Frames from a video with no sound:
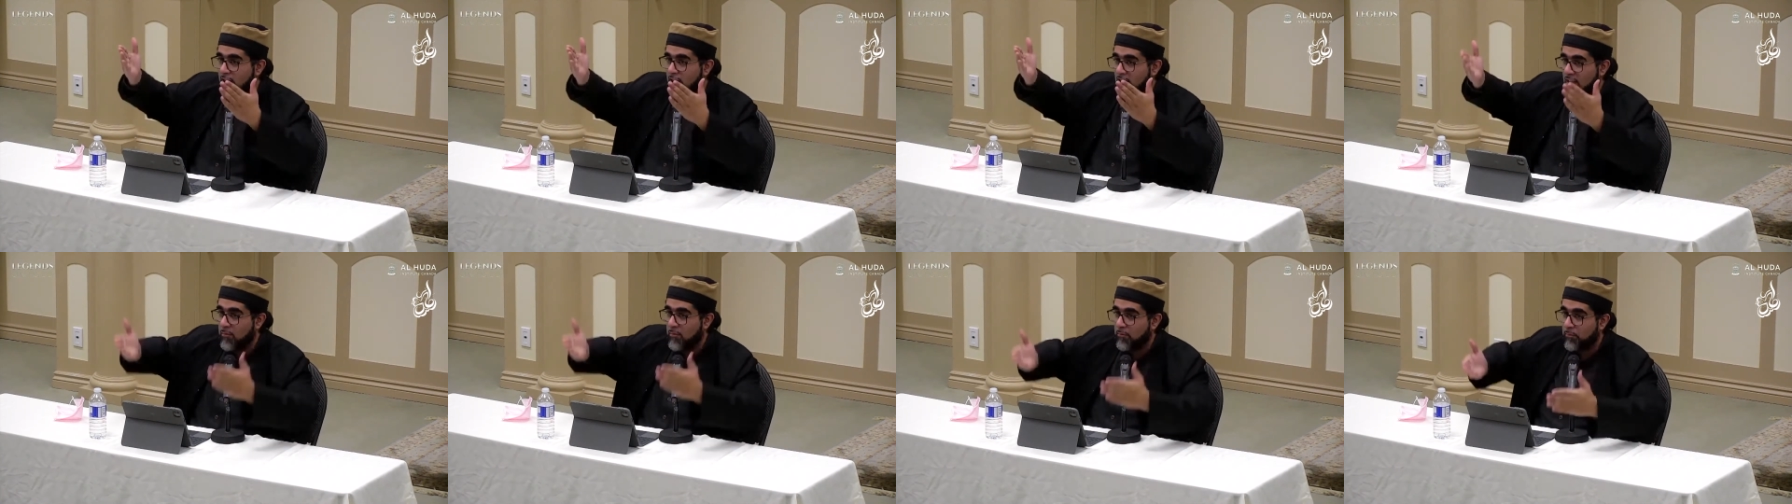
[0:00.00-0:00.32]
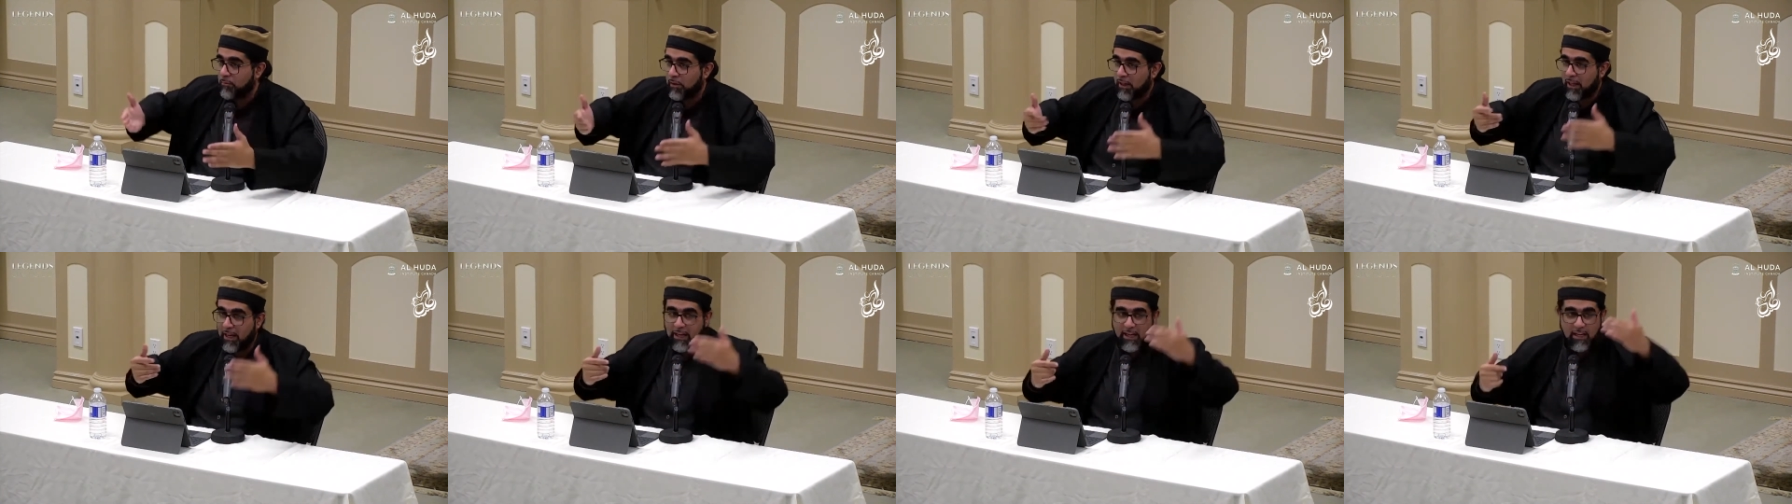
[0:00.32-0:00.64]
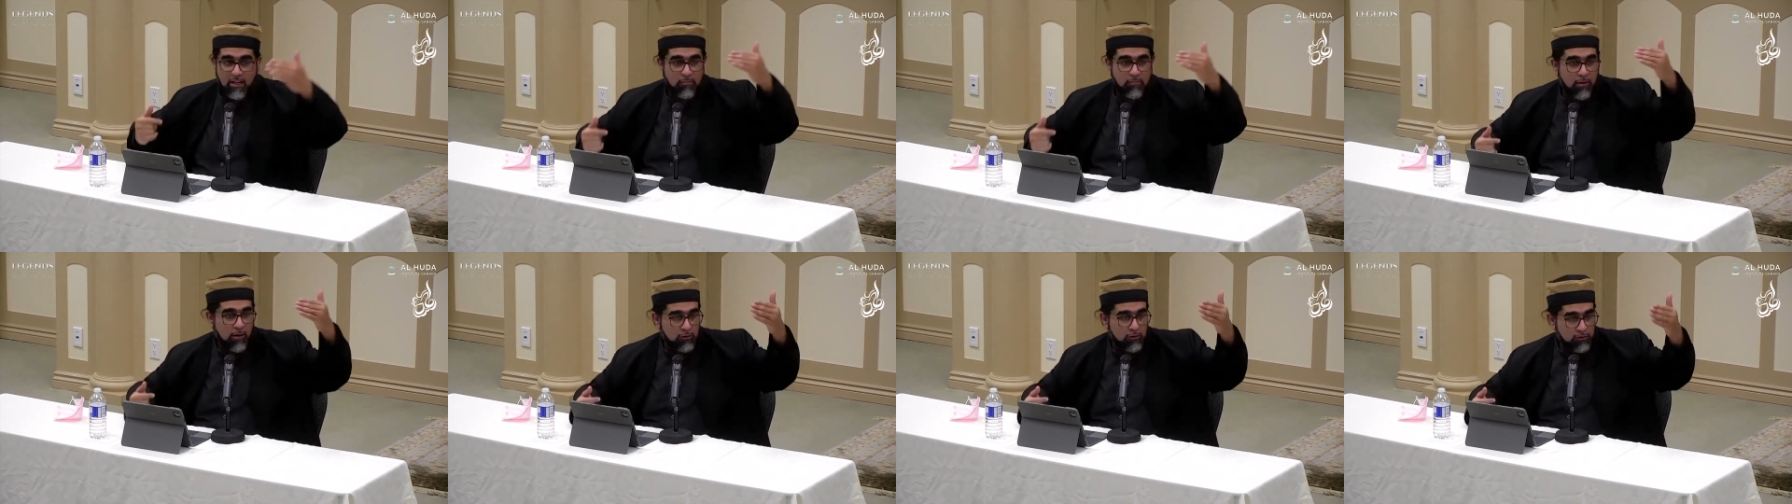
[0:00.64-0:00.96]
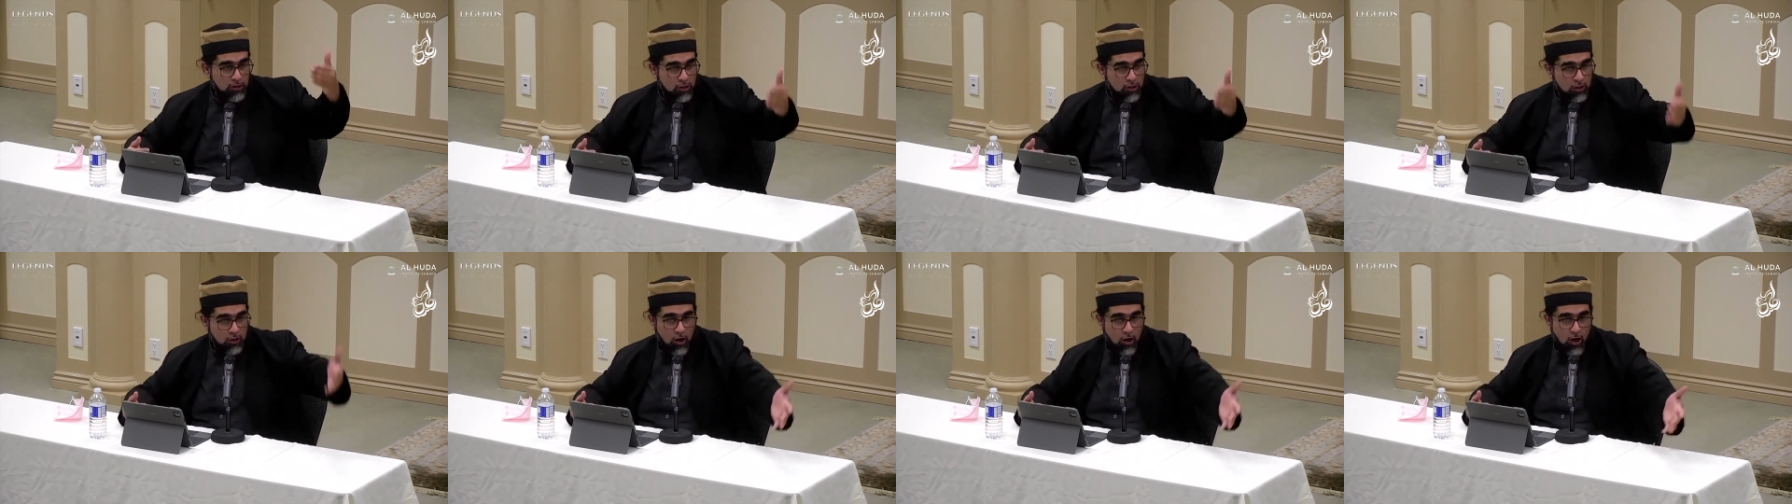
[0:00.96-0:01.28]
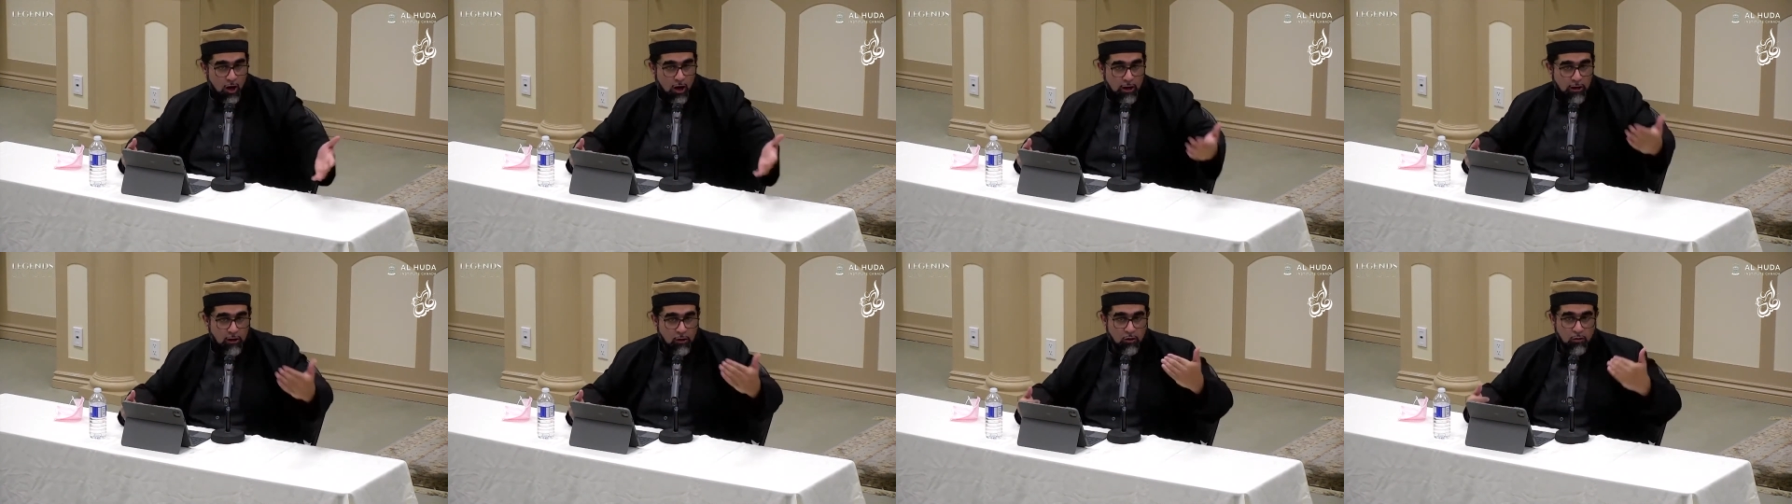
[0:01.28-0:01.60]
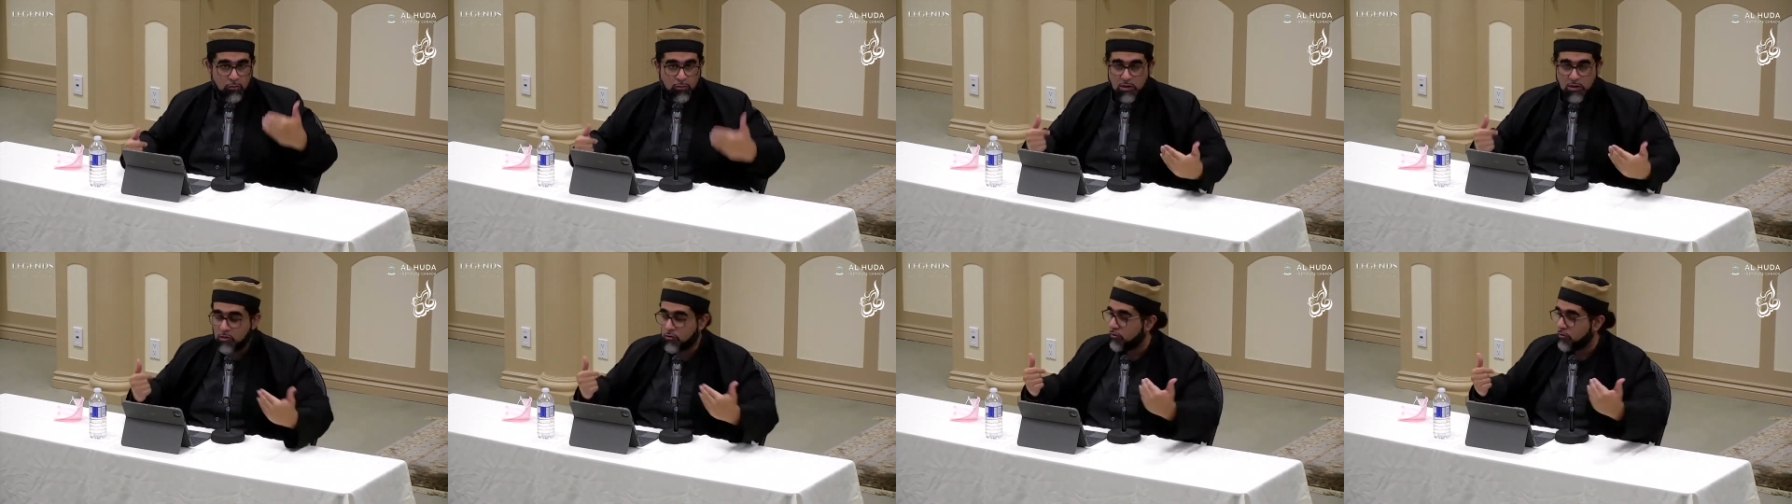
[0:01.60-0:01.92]
complain about the guard who
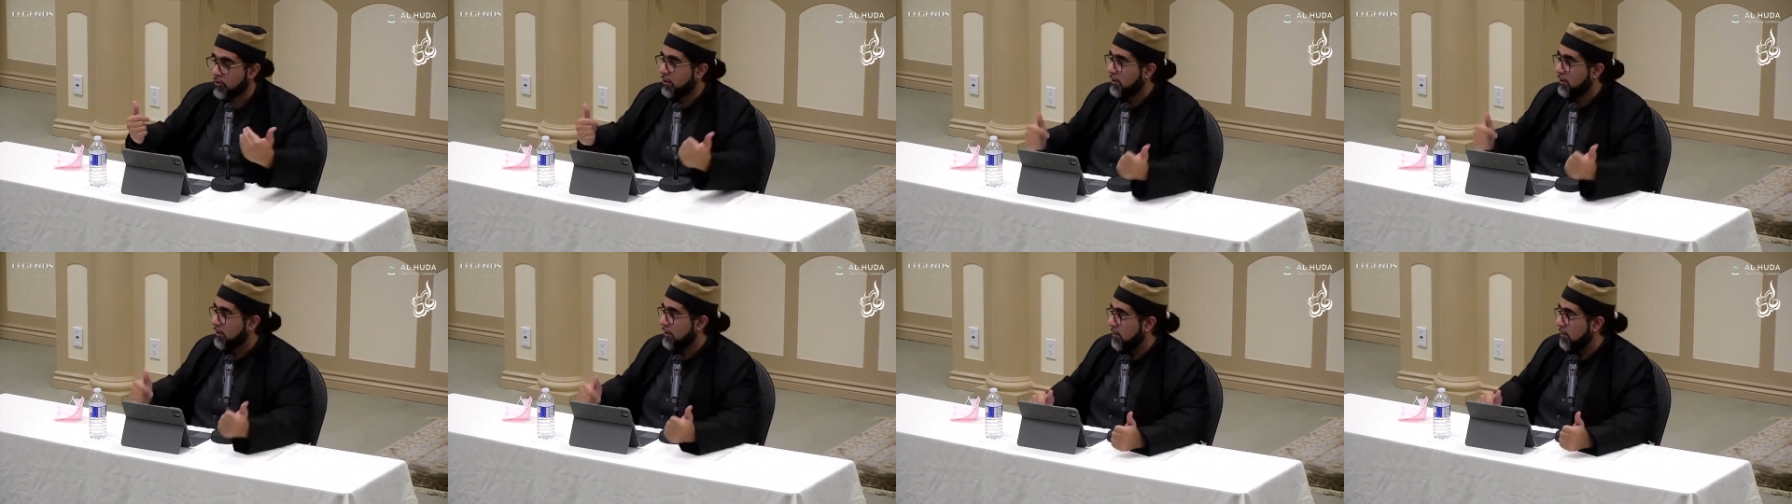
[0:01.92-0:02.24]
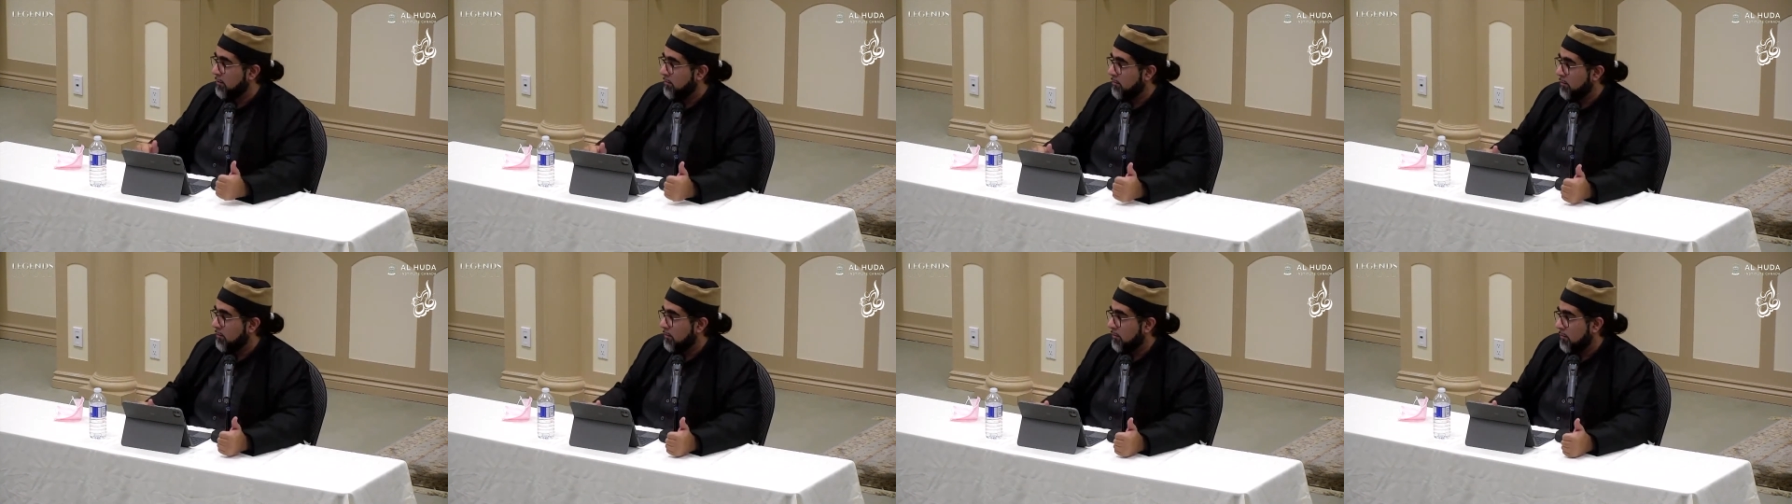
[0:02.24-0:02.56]
mistreated him.